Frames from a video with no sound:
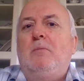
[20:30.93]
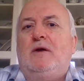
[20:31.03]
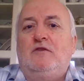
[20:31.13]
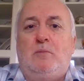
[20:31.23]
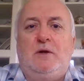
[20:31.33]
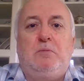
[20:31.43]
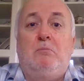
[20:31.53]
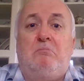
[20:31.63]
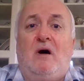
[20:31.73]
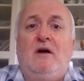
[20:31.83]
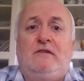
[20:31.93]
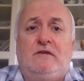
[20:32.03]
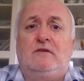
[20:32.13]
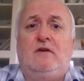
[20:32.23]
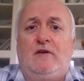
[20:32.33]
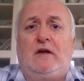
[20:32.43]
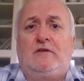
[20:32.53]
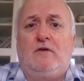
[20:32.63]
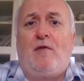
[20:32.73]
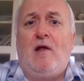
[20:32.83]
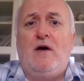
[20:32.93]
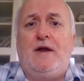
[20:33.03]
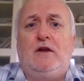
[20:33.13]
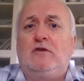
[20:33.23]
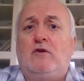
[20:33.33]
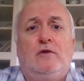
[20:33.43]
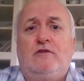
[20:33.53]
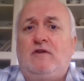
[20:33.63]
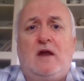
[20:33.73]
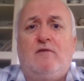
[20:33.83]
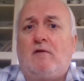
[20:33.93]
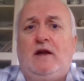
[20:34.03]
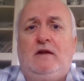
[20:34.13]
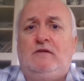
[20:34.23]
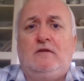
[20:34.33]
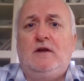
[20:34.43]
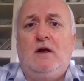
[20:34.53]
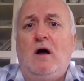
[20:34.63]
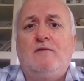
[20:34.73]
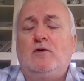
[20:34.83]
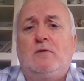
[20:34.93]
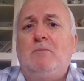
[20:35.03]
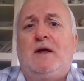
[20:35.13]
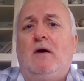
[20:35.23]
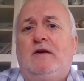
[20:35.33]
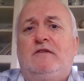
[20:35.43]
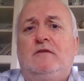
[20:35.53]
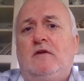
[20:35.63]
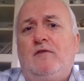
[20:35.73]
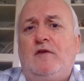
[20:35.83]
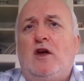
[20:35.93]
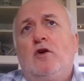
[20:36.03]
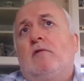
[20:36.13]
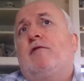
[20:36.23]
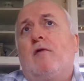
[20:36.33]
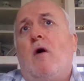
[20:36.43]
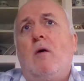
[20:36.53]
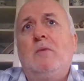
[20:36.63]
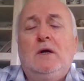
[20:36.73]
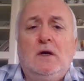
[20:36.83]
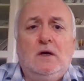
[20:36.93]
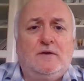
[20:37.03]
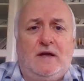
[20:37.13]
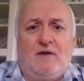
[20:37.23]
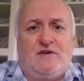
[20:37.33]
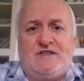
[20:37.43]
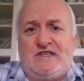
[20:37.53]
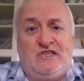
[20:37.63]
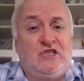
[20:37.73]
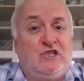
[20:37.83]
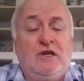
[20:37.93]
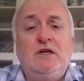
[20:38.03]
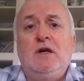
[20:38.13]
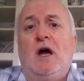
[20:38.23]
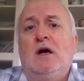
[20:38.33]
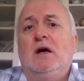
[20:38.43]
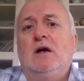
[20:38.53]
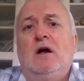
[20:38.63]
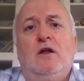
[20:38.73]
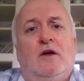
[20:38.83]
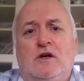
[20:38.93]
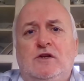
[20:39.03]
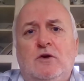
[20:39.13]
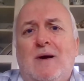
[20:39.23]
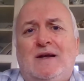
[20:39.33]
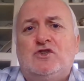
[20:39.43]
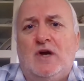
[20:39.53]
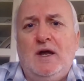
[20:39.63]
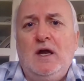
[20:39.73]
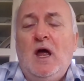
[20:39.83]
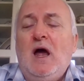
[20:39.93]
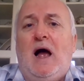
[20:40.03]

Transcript: because people buy certificates online and could say very easily, I've got a MICI certificate from the FSSG, uh, UHA, uh,